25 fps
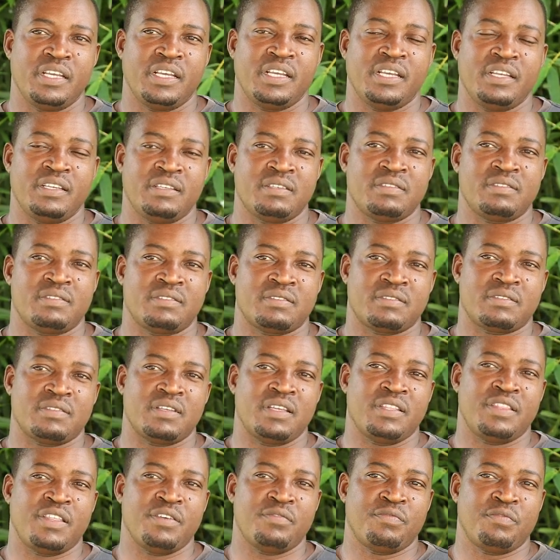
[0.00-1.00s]
is
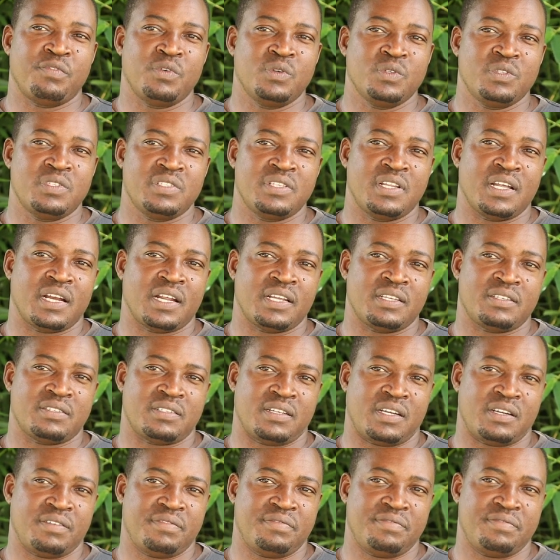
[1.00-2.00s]
the foods that I
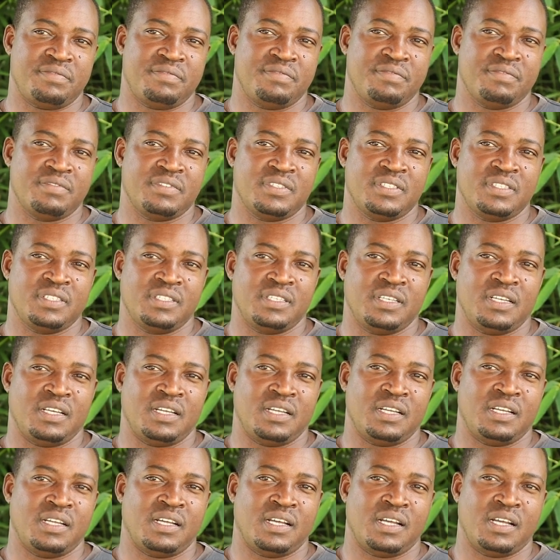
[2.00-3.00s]
serve,
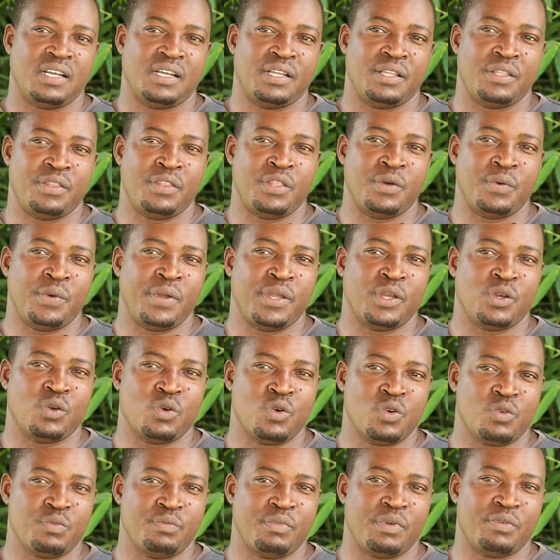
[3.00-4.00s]
the way I
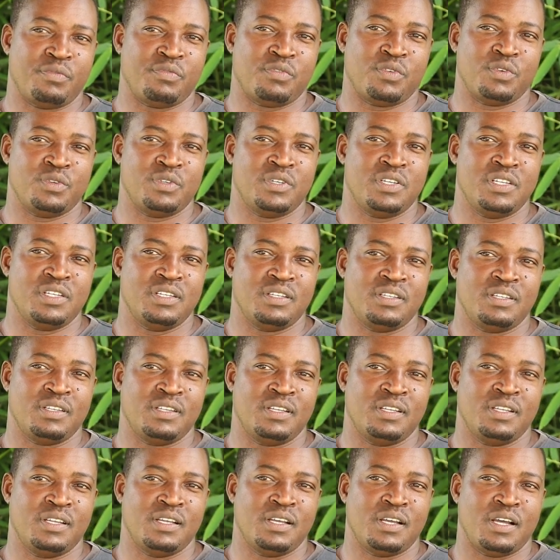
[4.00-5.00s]
cook my food,
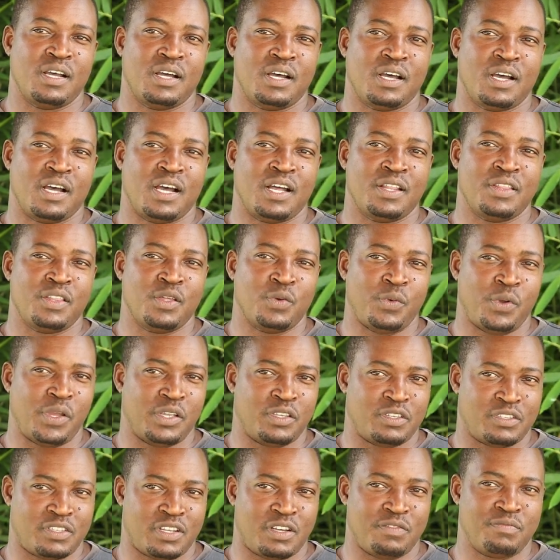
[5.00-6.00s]
and the way
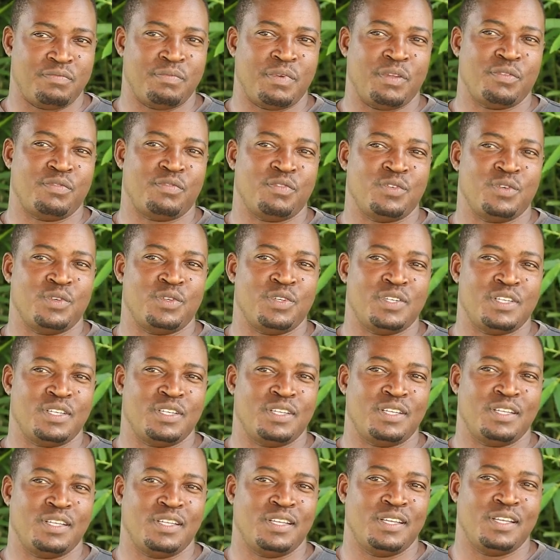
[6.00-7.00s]
I serve my food,
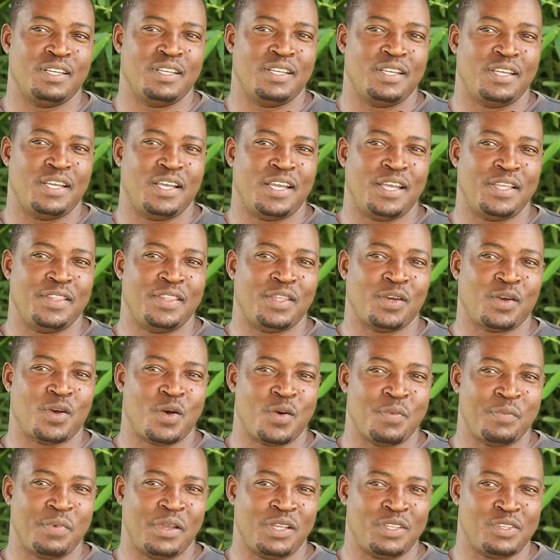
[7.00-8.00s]
and the
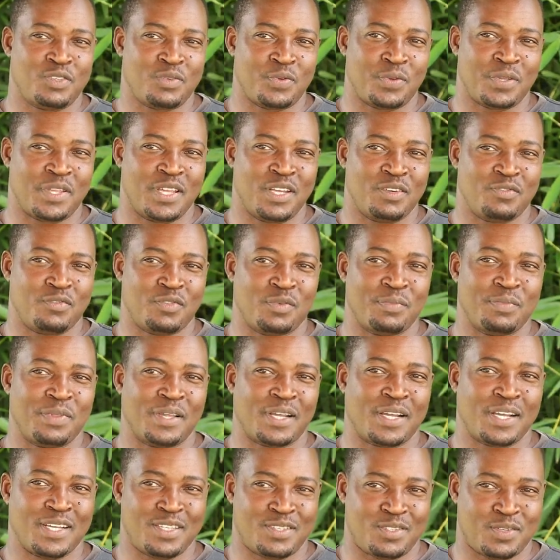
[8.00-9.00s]
comments we get from
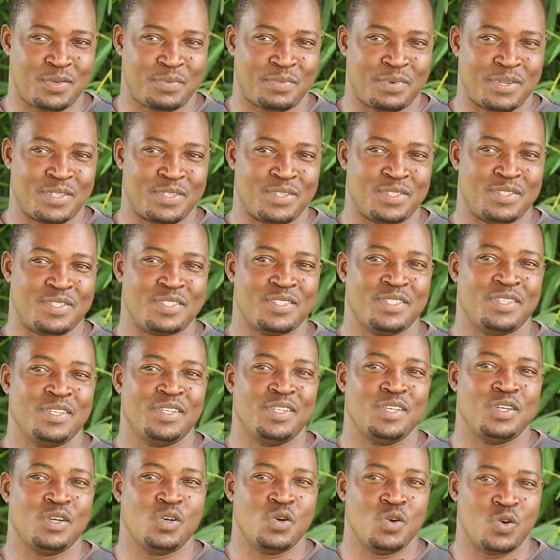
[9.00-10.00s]
the customers
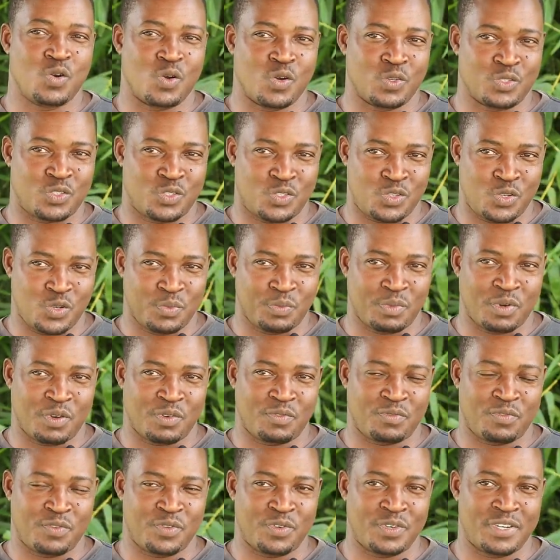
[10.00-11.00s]
who consume
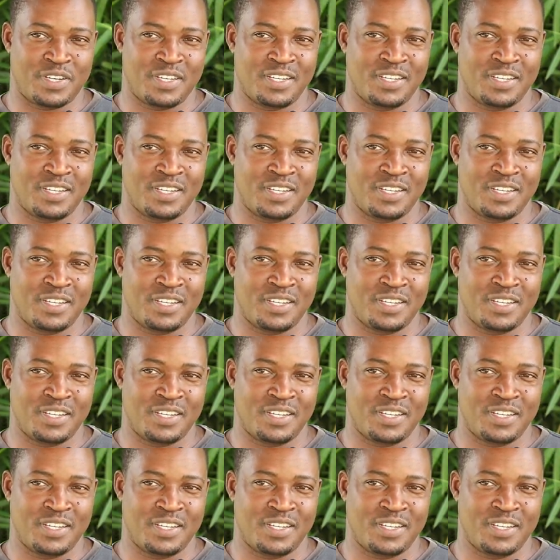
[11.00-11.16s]
our food.